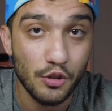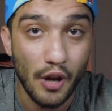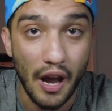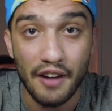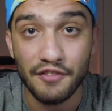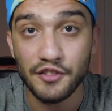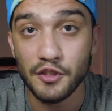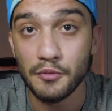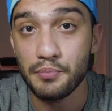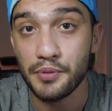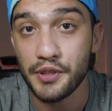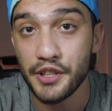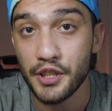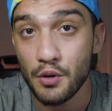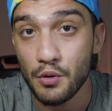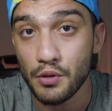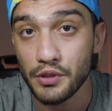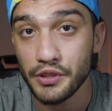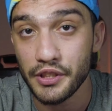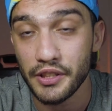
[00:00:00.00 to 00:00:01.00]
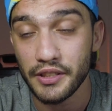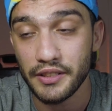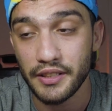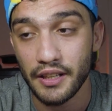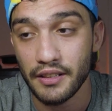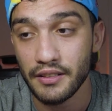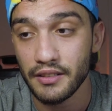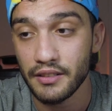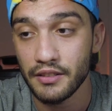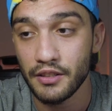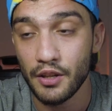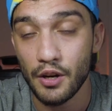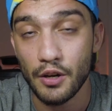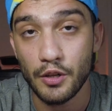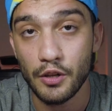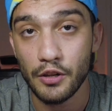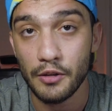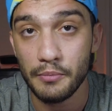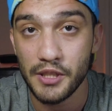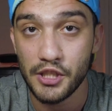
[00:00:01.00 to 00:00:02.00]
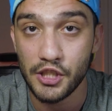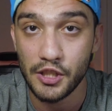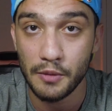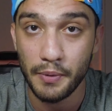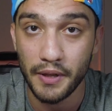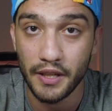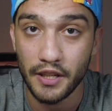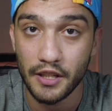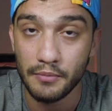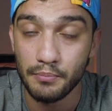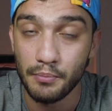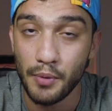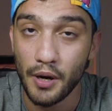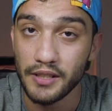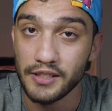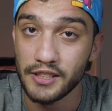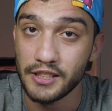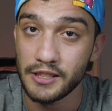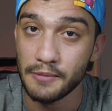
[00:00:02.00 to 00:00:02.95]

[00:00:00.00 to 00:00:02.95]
you have to pre-order it and they are going to be shipping it by